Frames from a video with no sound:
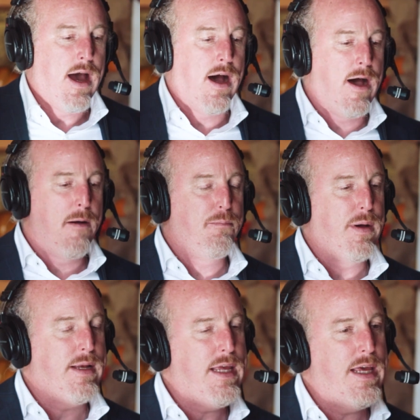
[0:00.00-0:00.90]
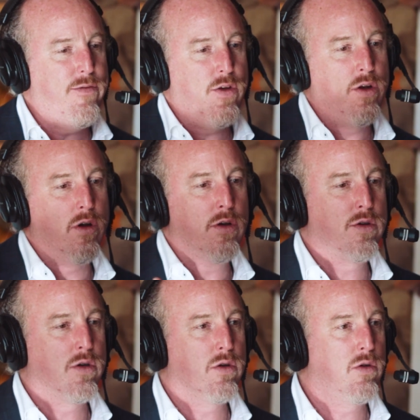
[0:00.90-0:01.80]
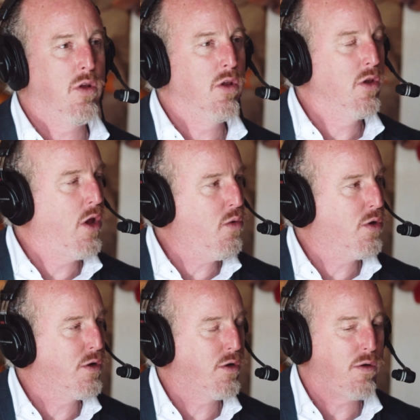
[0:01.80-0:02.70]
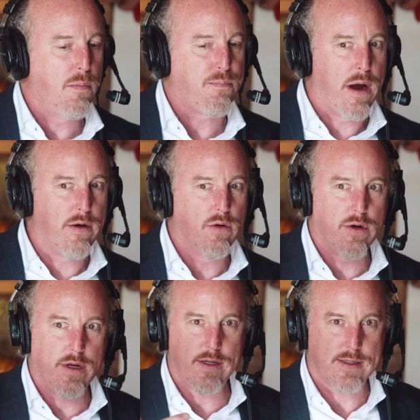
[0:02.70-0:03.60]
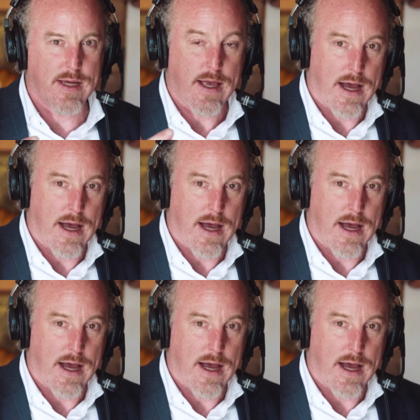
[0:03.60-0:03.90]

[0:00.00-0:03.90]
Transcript: But even under lower priority, it's like,